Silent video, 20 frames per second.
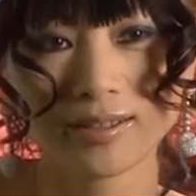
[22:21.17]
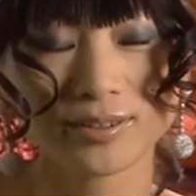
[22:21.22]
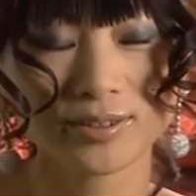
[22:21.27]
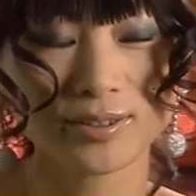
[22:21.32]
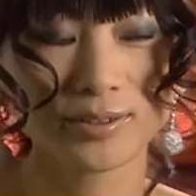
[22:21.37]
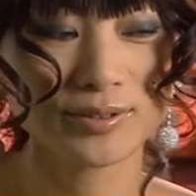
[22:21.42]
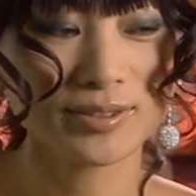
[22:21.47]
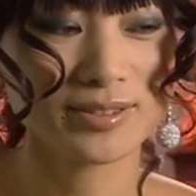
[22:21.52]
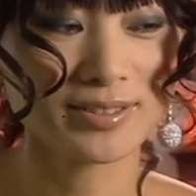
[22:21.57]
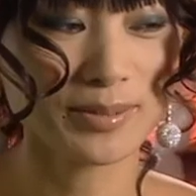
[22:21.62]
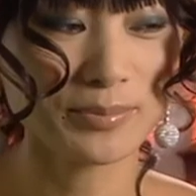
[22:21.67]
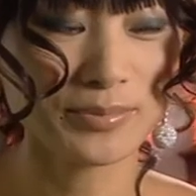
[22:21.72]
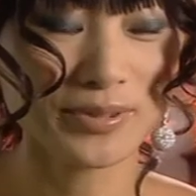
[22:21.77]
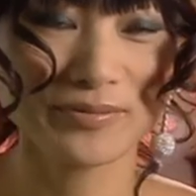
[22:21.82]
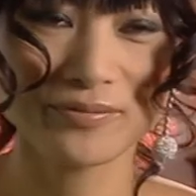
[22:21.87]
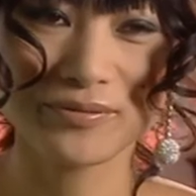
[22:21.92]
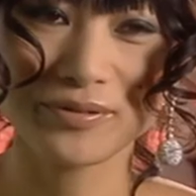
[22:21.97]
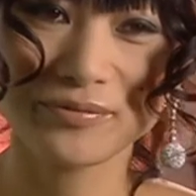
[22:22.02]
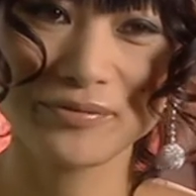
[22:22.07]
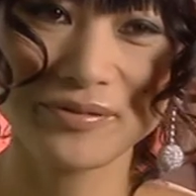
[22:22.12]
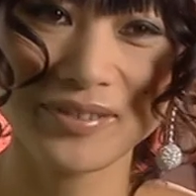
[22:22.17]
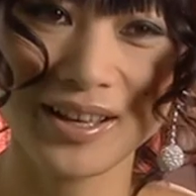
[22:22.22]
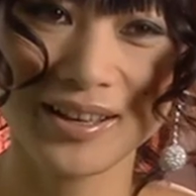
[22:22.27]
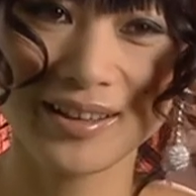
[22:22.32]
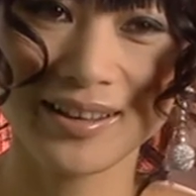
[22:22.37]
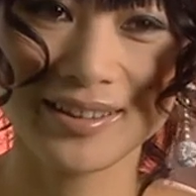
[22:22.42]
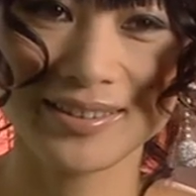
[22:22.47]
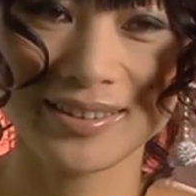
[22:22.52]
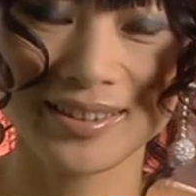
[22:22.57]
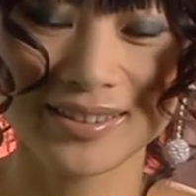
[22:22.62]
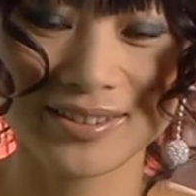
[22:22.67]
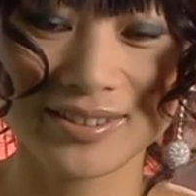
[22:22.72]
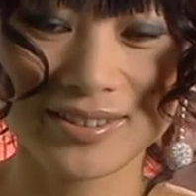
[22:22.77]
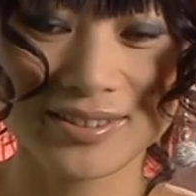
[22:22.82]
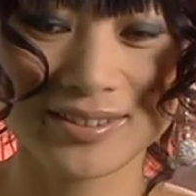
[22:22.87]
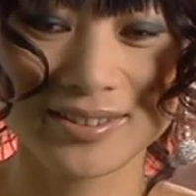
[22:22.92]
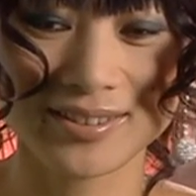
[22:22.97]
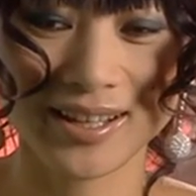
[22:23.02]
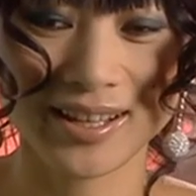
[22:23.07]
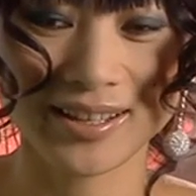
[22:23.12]
So it's something for fun. I think
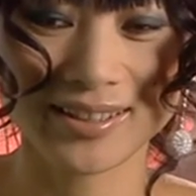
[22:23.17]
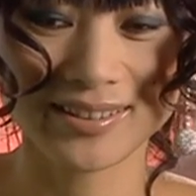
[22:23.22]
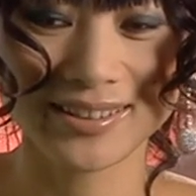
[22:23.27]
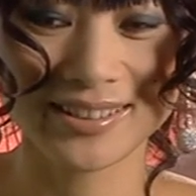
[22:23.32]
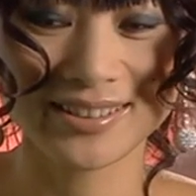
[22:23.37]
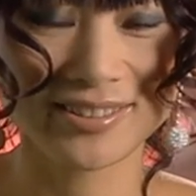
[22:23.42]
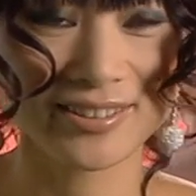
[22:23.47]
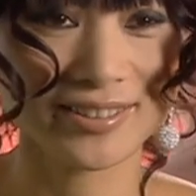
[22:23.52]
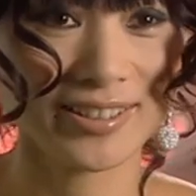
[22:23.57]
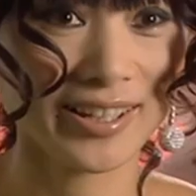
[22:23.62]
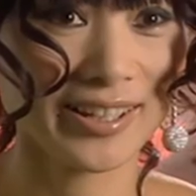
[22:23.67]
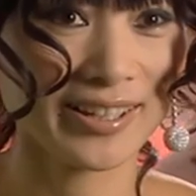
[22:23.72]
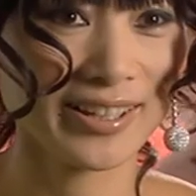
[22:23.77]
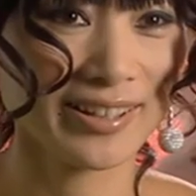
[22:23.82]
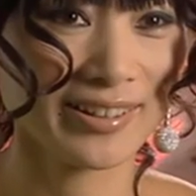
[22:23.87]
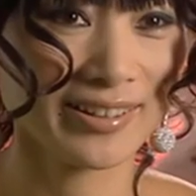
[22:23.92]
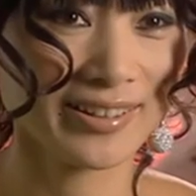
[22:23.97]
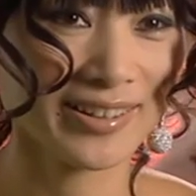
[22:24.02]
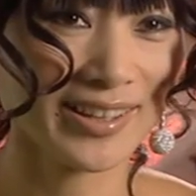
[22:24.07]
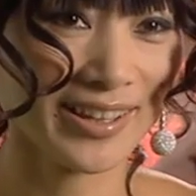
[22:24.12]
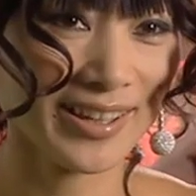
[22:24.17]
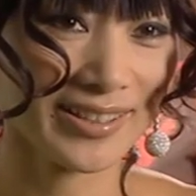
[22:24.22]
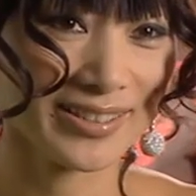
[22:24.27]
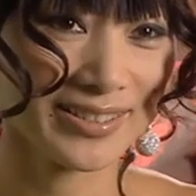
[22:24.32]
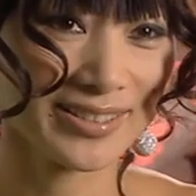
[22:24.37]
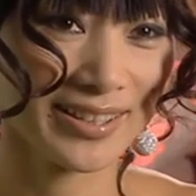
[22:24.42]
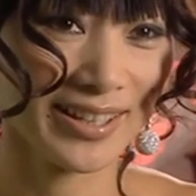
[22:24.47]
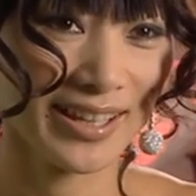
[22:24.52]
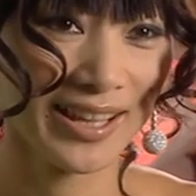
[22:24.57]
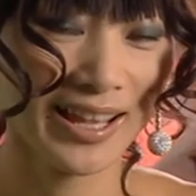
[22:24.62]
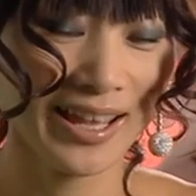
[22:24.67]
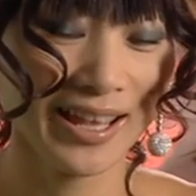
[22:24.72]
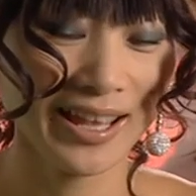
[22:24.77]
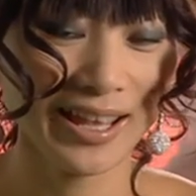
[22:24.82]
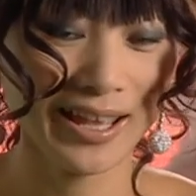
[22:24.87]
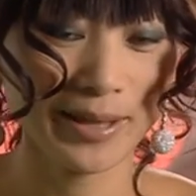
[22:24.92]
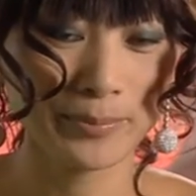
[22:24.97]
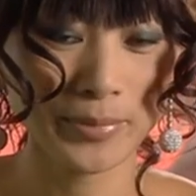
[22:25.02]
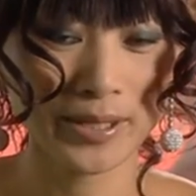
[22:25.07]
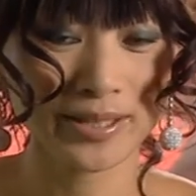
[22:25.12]
she's like entertaining her guests
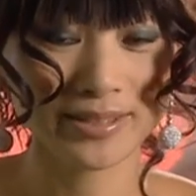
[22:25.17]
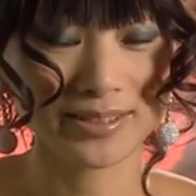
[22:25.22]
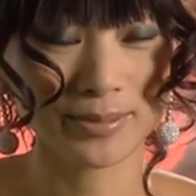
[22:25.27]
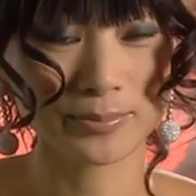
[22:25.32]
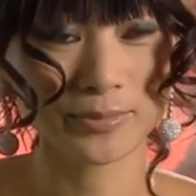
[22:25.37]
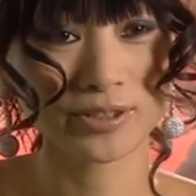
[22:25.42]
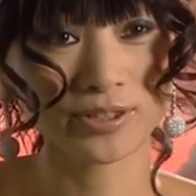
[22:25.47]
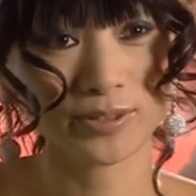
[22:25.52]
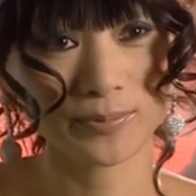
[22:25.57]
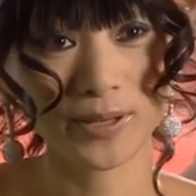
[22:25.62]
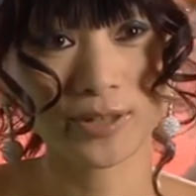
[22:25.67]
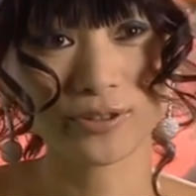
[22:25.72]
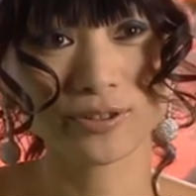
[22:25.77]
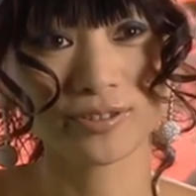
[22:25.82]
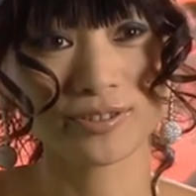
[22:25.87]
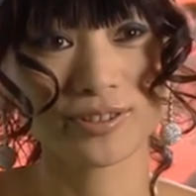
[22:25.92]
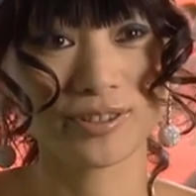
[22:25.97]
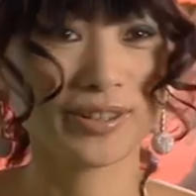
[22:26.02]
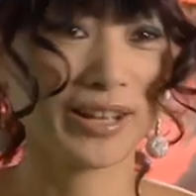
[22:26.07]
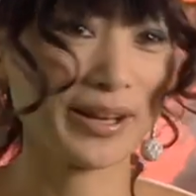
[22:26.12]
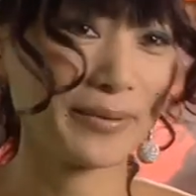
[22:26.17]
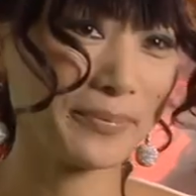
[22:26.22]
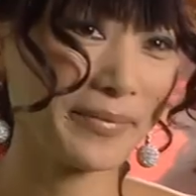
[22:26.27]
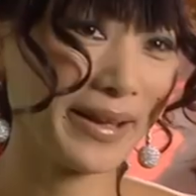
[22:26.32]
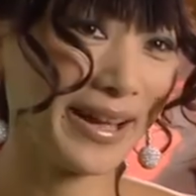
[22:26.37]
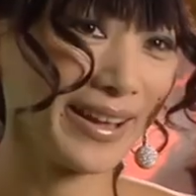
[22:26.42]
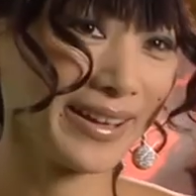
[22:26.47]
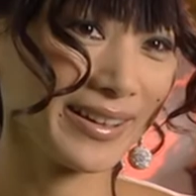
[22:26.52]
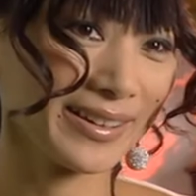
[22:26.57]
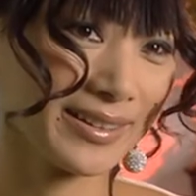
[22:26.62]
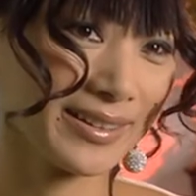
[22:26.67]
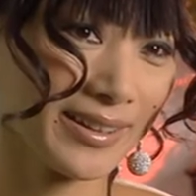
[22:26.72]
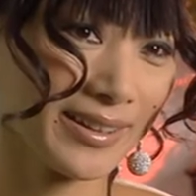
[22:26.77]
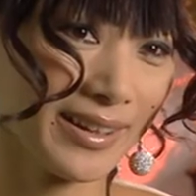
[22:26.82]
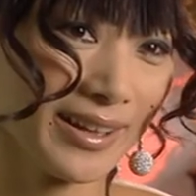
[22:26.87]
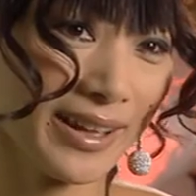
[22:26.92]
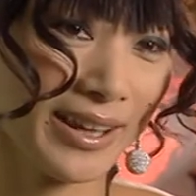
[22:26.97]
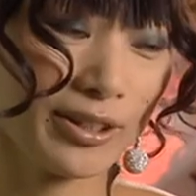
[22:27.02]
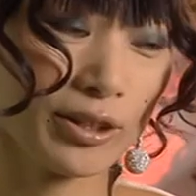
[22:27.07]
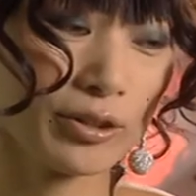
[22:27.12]
and make something special. They'll come back,
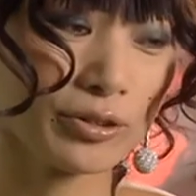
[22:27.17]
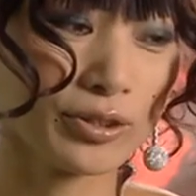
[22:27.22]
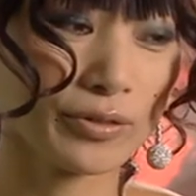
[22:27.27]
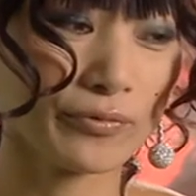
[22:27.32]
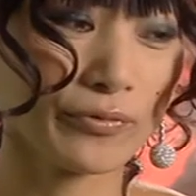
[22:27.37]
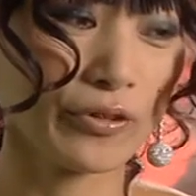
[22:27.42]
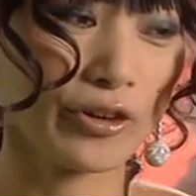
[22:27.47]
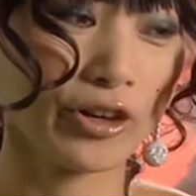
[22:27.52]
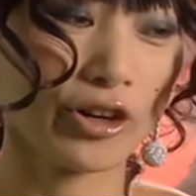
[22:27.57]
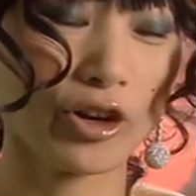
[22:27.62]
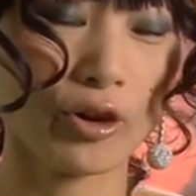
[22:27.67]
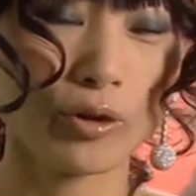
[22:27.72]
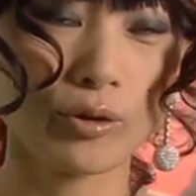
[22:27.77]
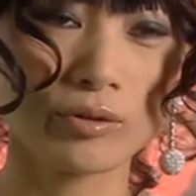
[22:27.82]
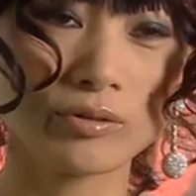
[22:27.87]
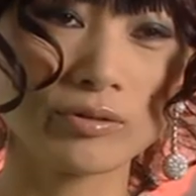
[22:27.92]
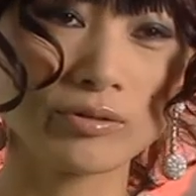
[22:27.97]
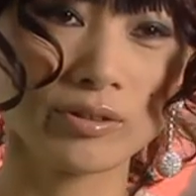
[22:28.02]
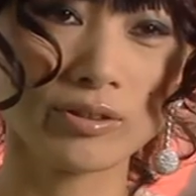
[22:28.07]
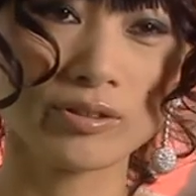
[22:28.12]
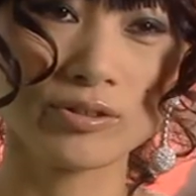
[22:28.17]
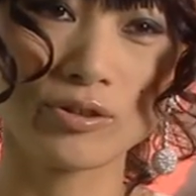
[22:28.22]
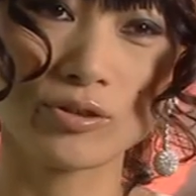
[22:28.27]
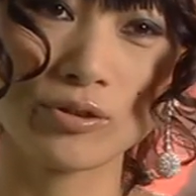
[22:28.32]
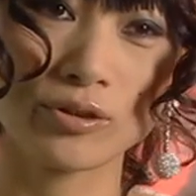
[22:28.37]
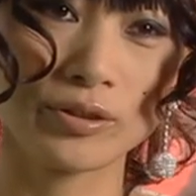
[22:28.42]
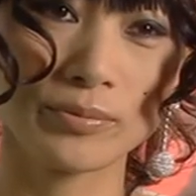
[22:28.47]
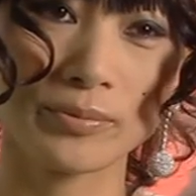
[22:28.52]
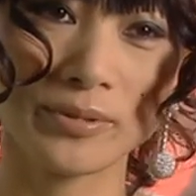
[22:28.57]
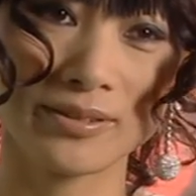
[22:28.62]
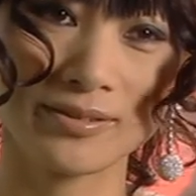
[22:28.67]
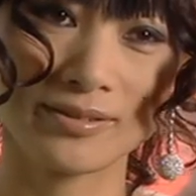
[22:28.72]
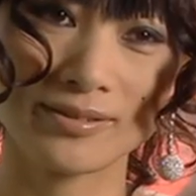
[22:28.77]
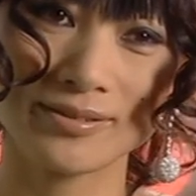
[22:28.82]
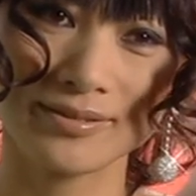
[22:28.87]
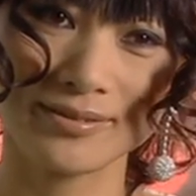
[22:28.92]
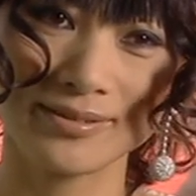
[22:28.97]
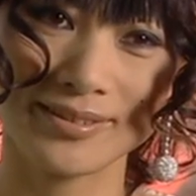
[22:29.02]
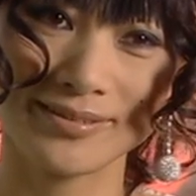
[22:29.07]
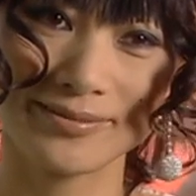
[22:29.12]
and also for her own enjoyment.
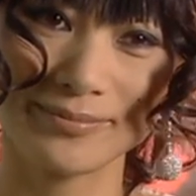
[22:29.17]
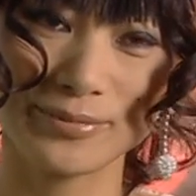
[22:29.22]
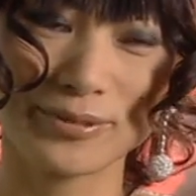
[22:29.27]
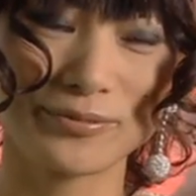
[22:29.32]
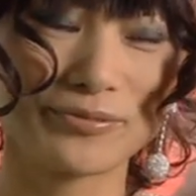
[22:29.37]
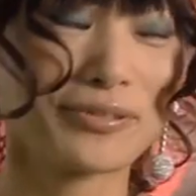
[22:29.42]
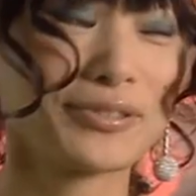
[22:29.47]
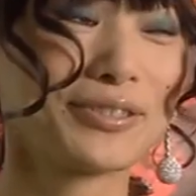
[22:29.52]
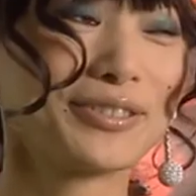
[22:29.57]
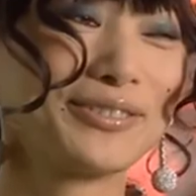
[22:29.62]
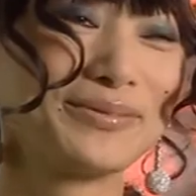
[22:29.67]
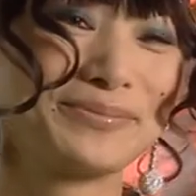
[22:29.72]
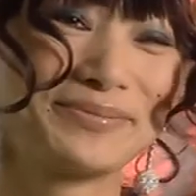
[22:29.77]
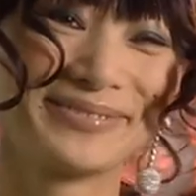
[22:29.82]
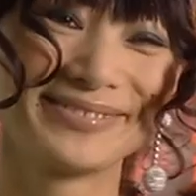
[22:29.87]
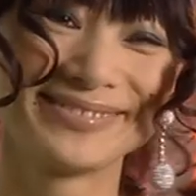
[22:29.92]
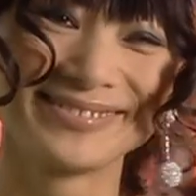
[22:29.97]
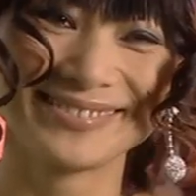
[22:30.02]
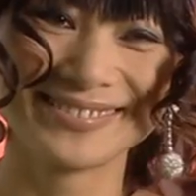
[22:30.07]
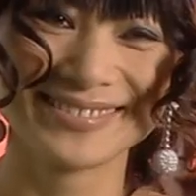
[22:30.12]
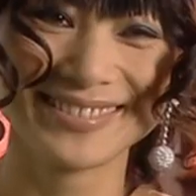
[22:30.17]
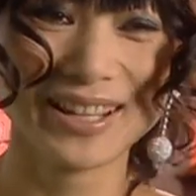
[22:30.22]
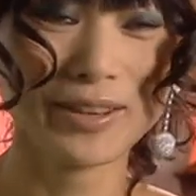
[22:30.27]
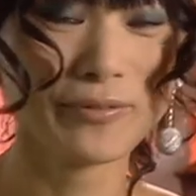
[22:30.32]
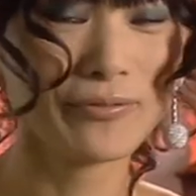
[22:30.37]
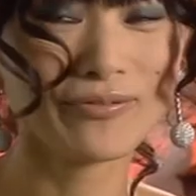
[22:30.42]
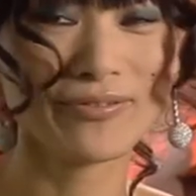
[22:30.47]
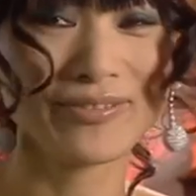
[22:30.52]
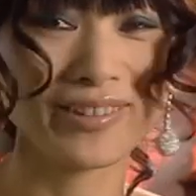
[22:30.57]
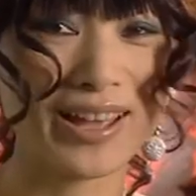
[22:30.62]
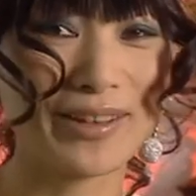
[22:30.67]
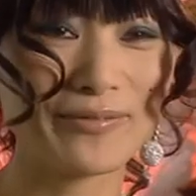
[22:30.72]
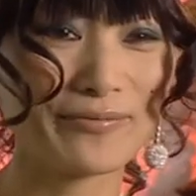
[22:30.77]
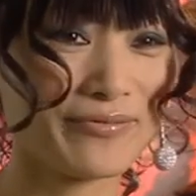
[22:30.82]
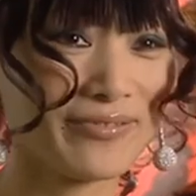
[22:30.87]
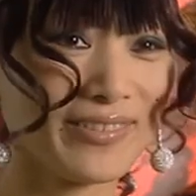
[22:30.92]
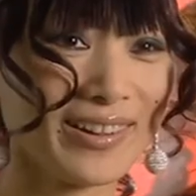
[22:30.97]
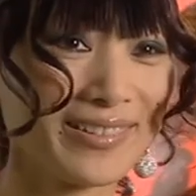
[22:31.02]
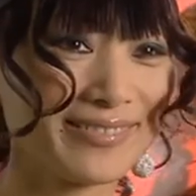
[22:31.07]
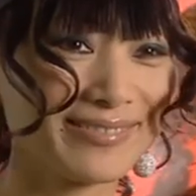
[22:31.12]
You know, perform, have
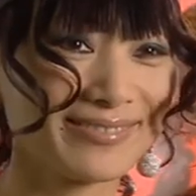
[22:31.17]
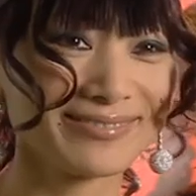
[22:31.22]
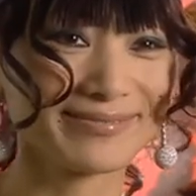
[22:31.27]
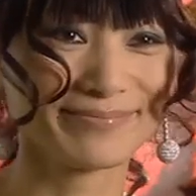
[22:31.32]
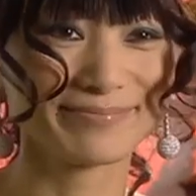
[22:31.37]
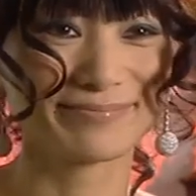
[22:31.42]
fun.